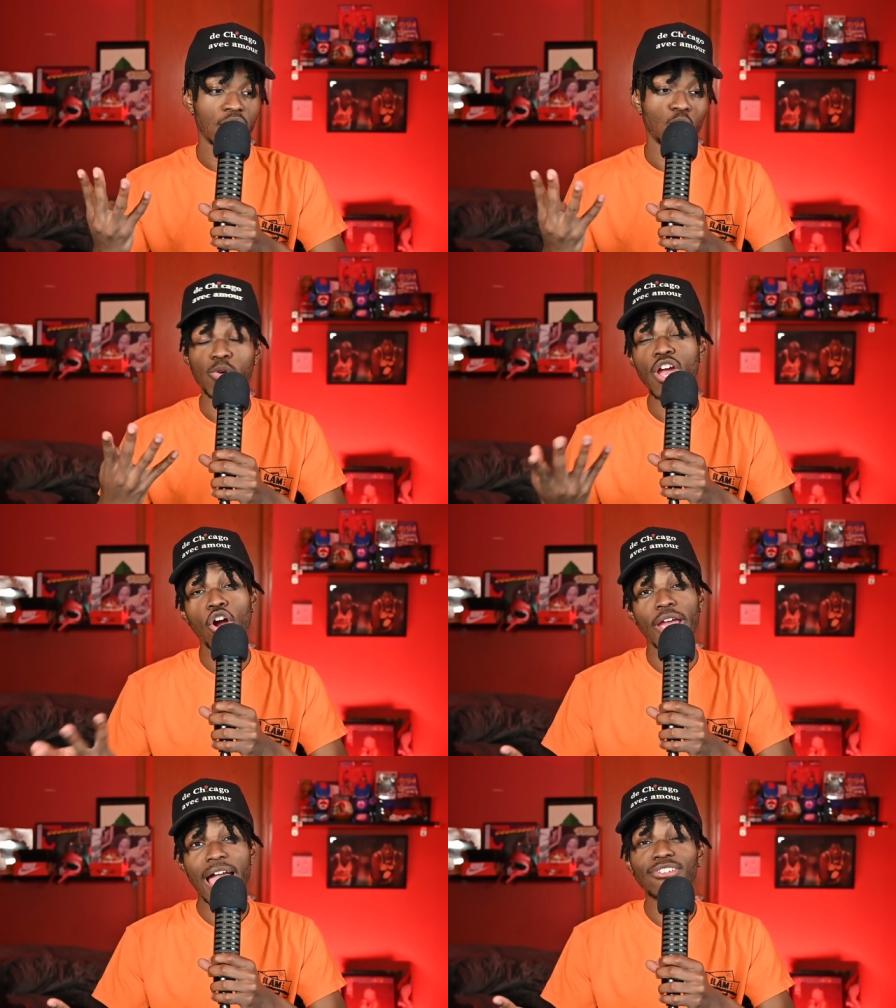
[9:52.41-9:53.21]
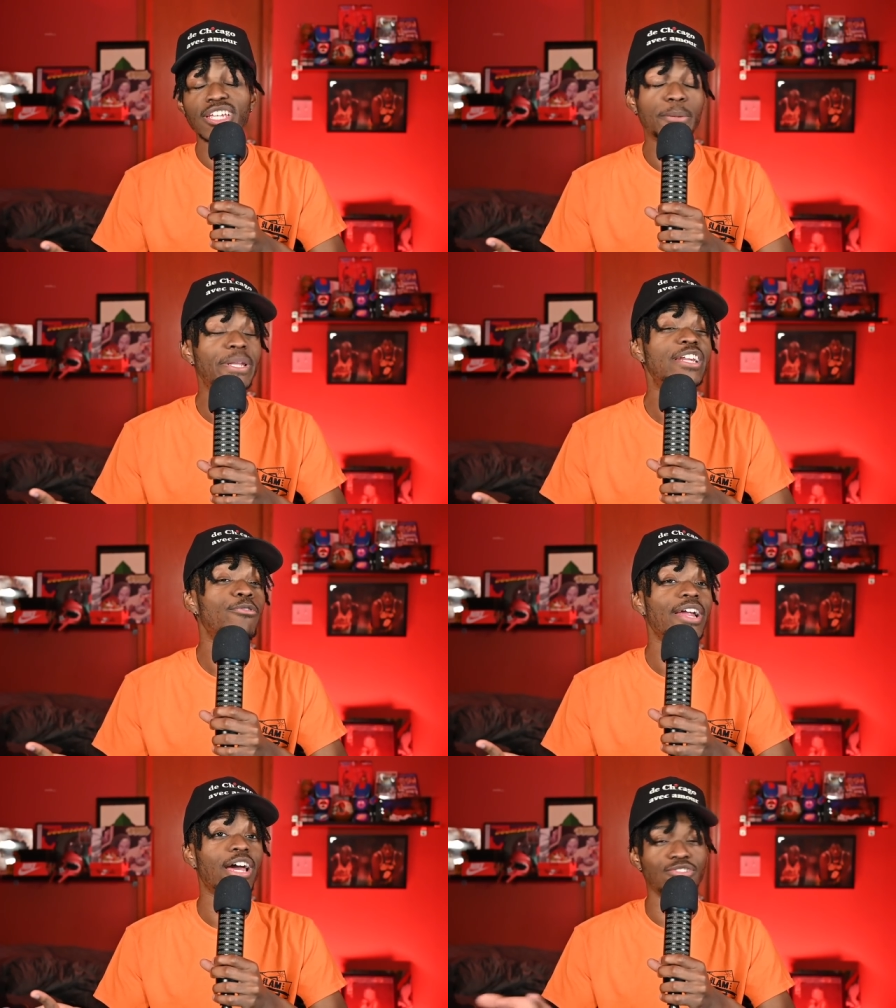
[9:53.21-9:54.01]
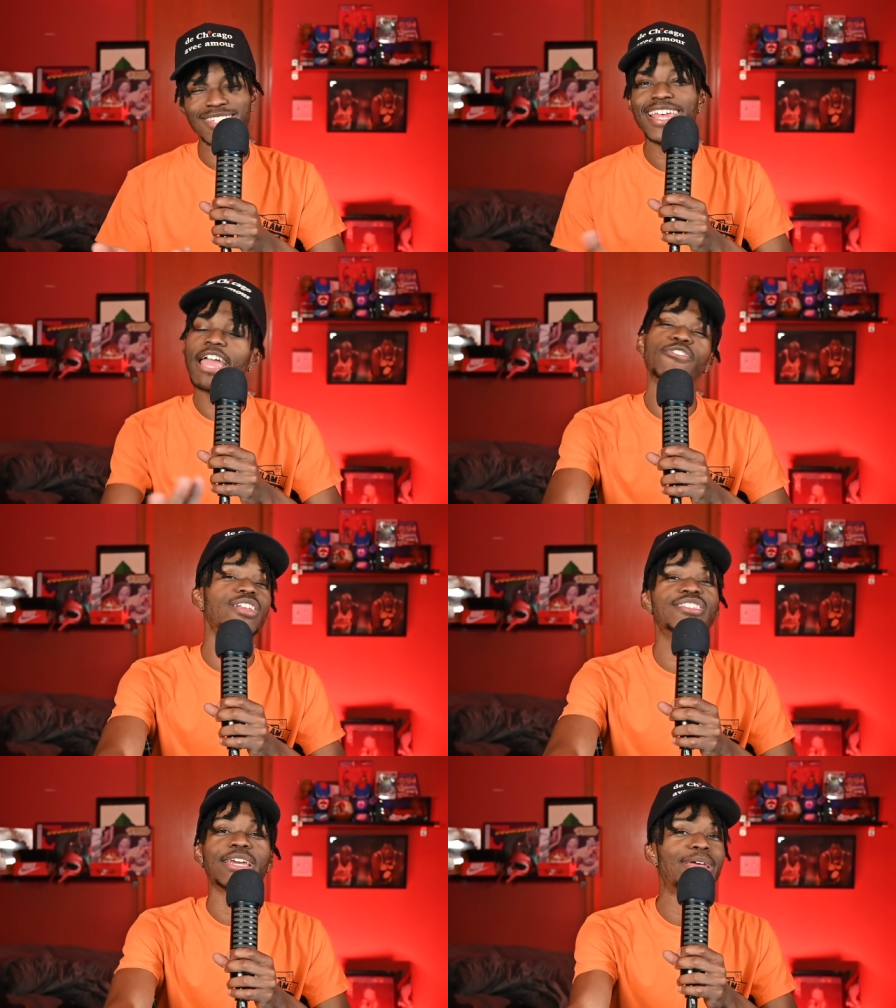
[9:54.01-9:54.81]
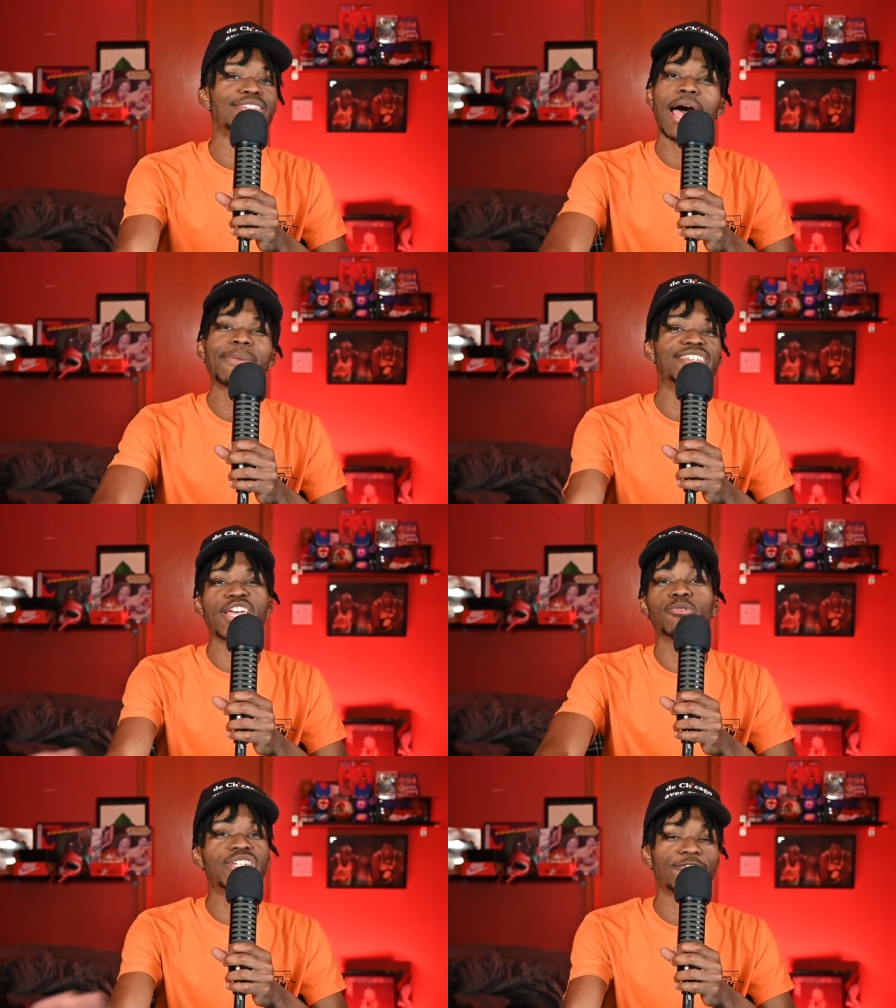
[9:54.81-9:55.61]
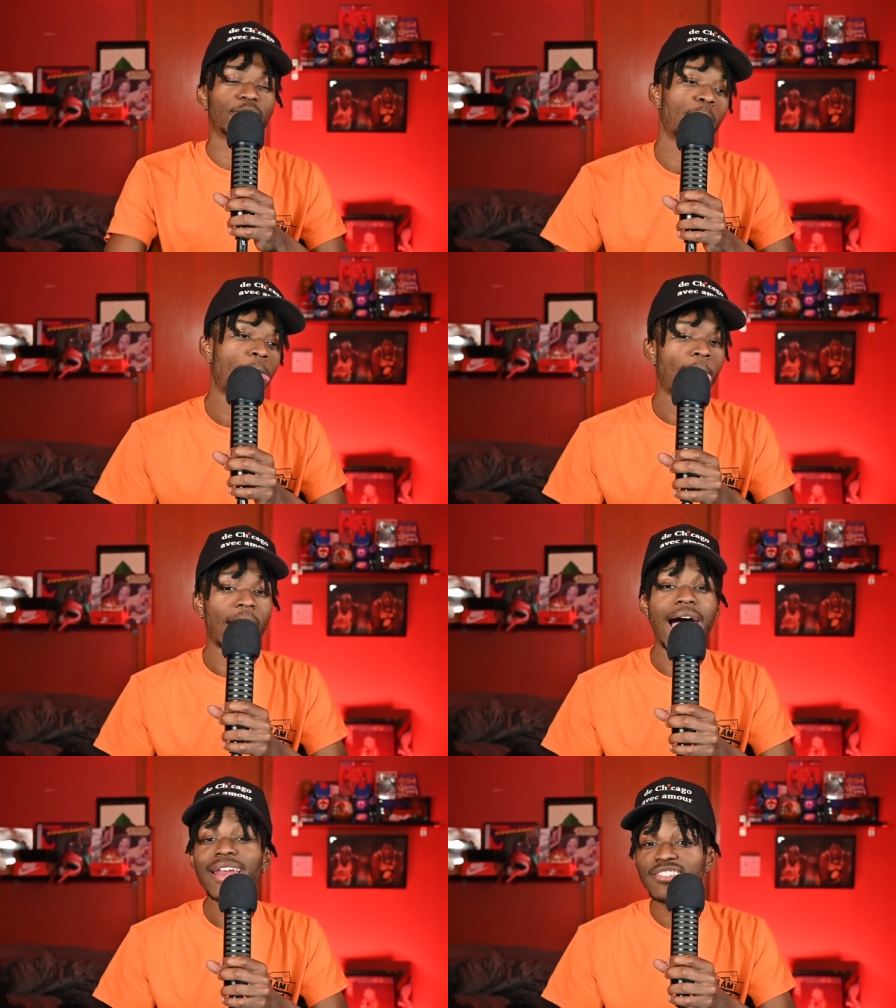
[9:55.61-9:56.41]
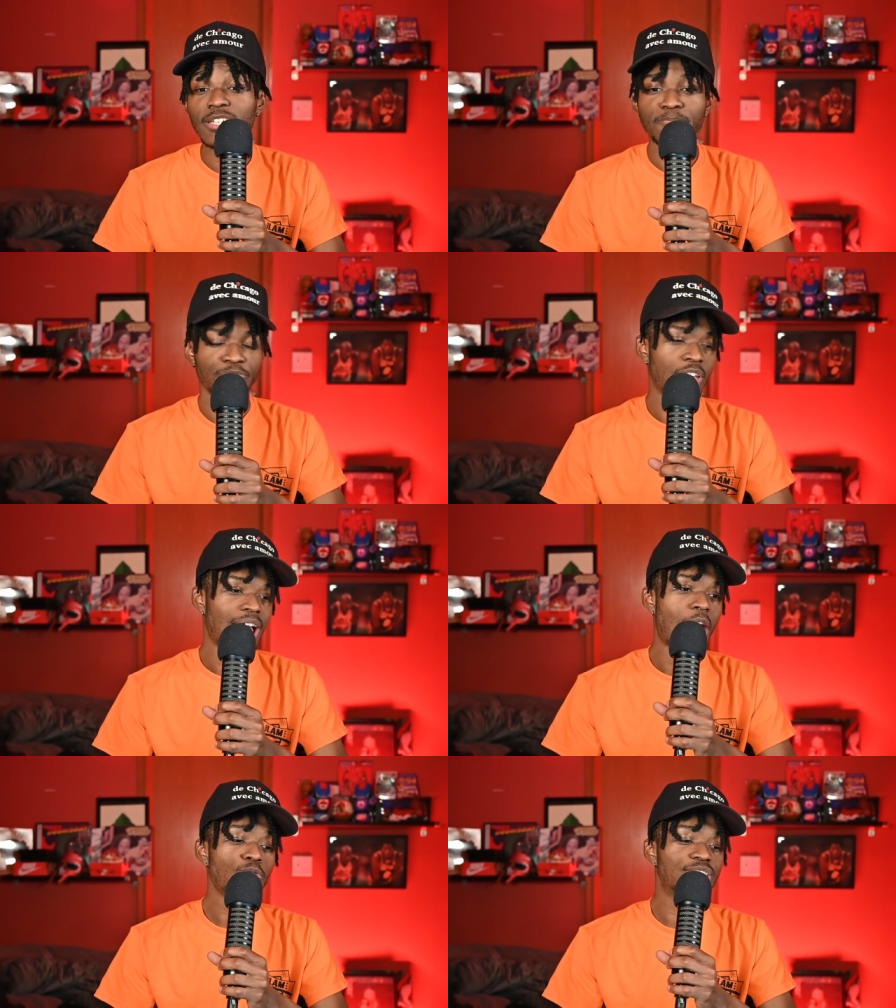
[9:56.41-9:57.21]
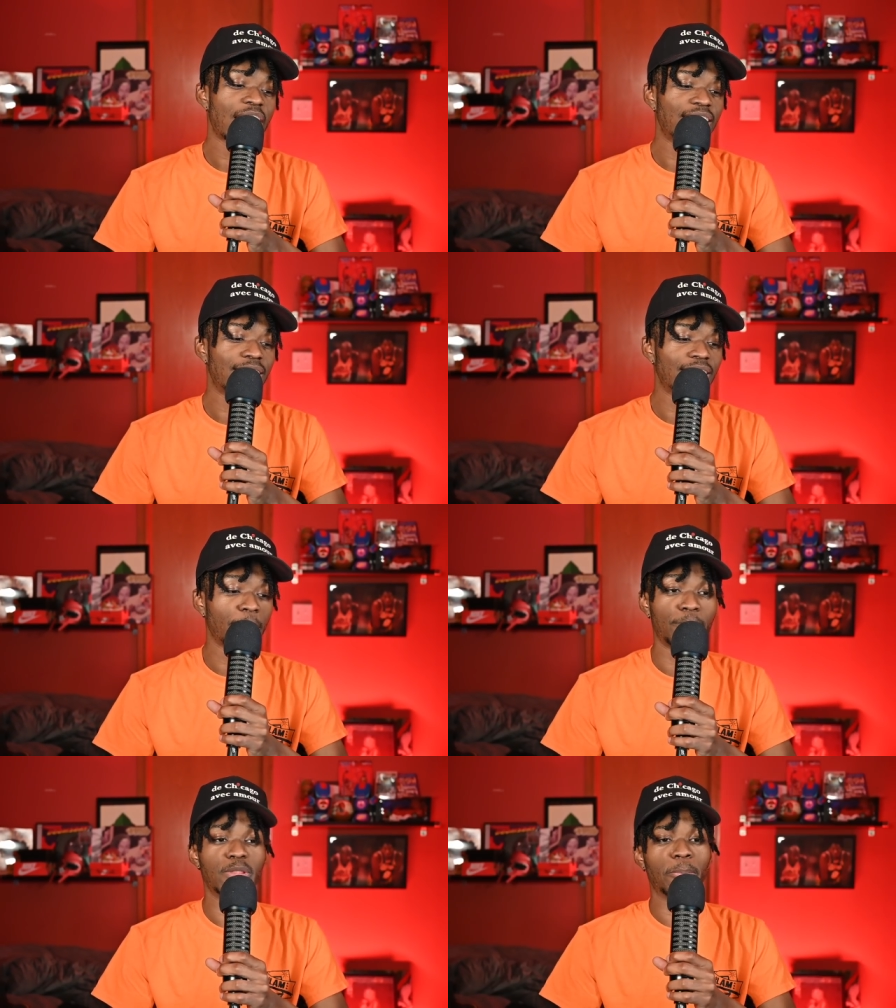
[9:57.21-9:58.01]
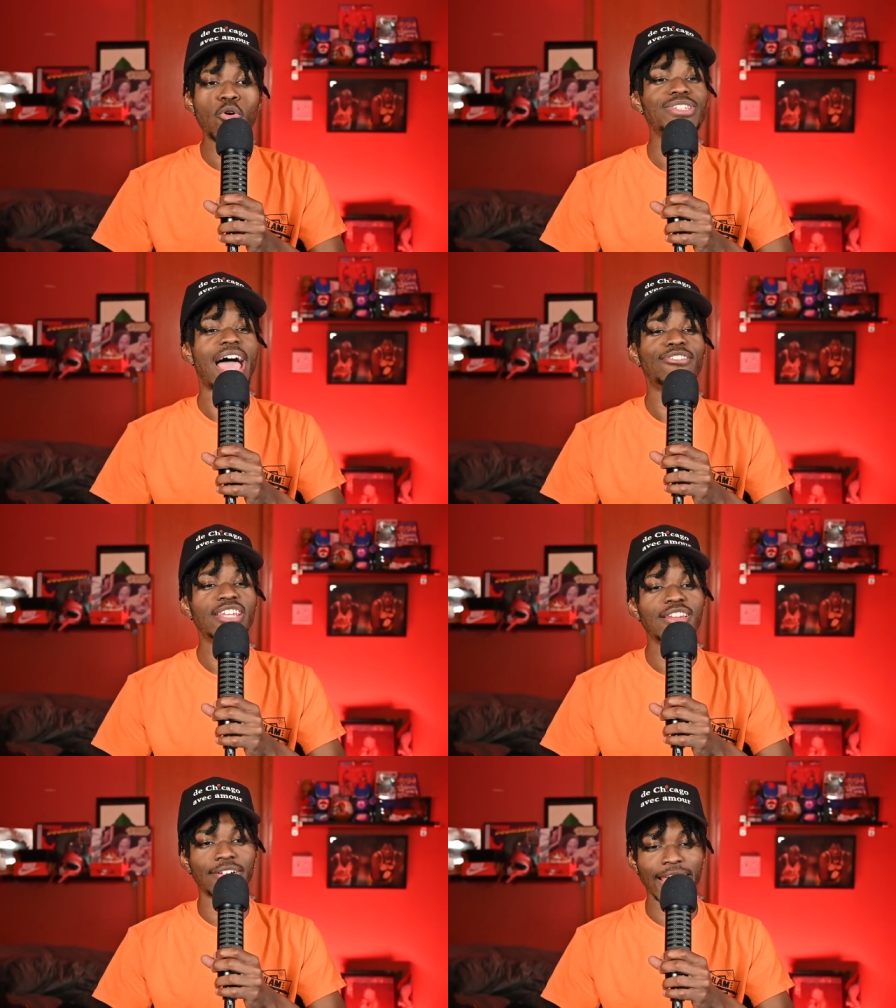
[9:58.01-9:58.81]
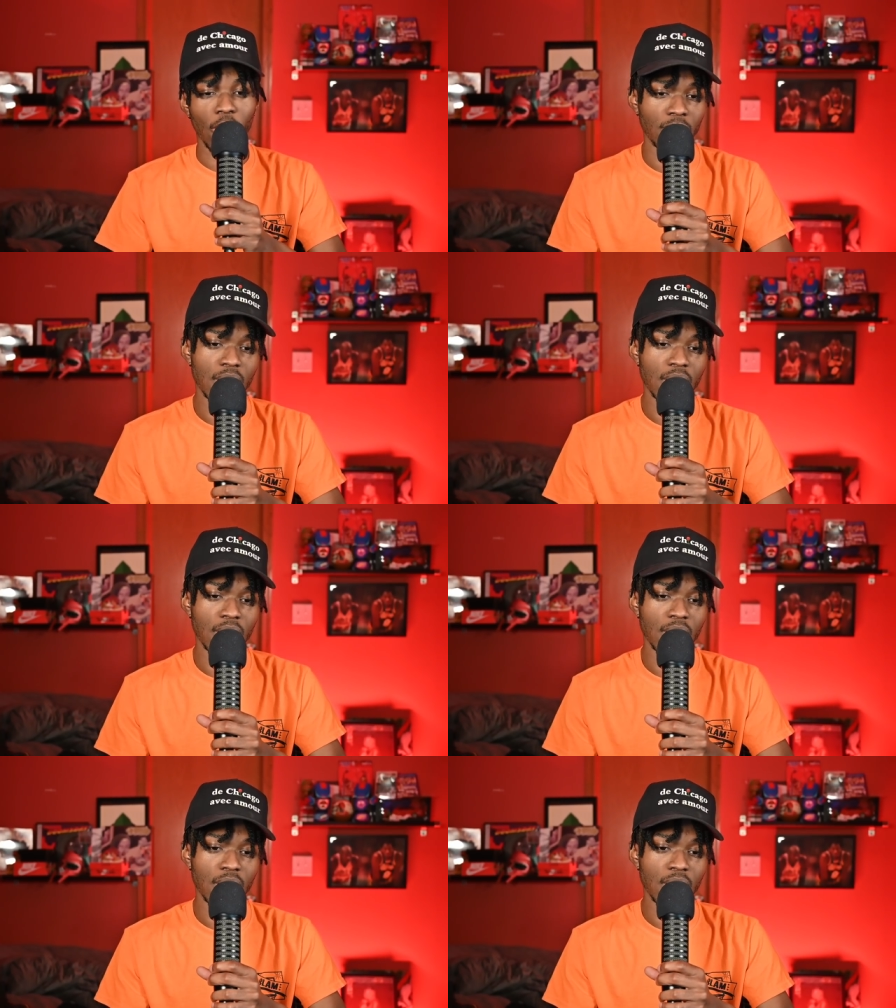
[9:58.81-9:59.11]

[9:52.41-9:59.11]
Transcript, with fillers: We are heavily depleted right now, just like every other team. That's, I'm not saying we're different. Honestly, I would say that the, the, the Bulls heavily lucked out